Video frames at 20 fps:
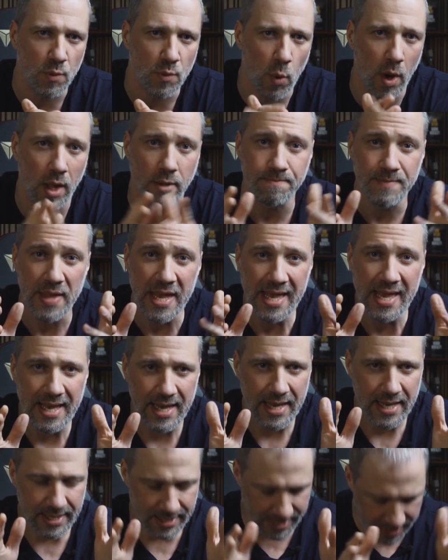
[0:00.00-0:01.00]
Well,
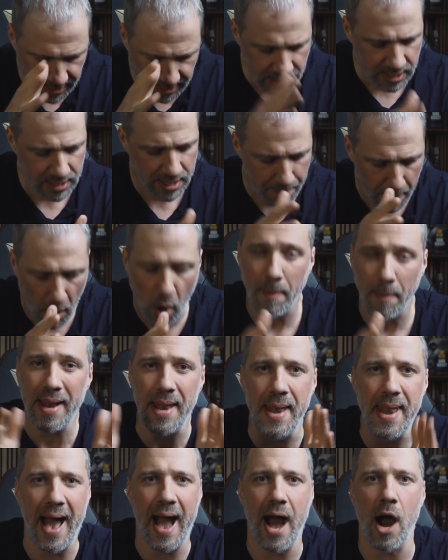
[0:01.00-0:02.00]
this is the
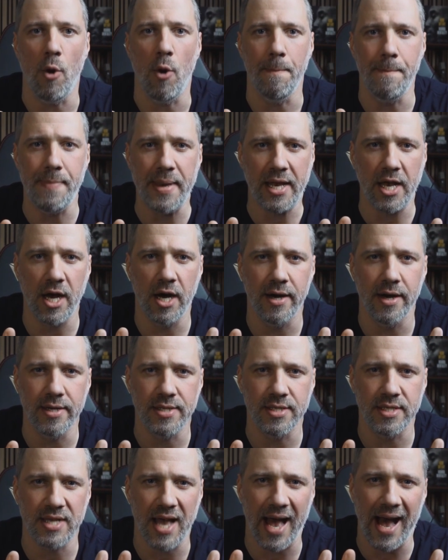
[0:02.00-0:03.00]
moment now
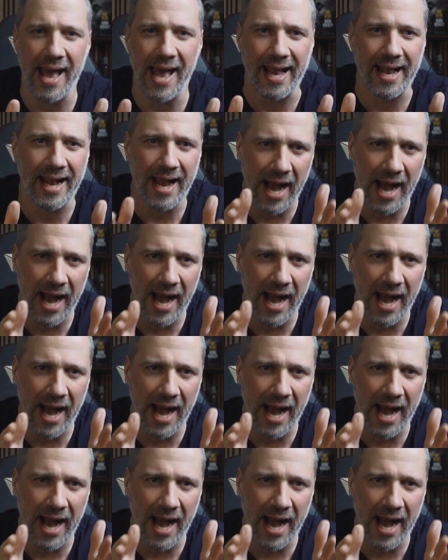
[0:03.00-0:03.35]
because I